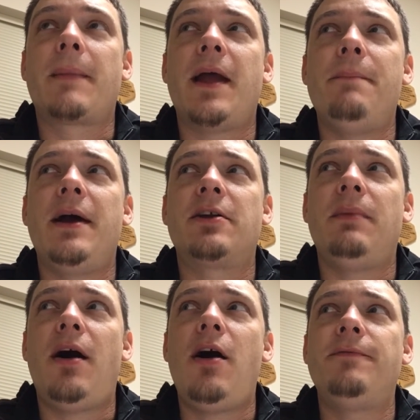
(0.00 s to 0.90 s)
Came back to
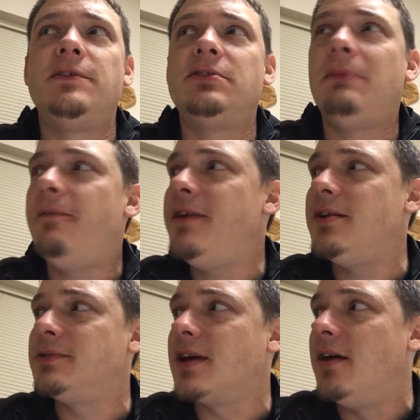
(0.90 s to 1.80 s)
my office and my
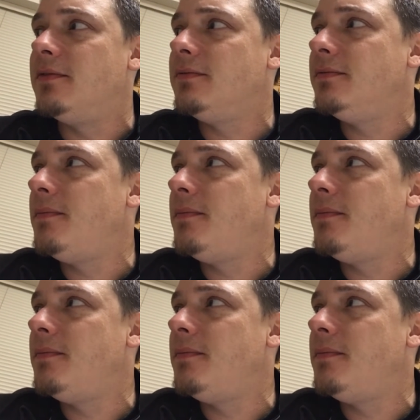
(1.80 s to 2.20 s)
venom's gone.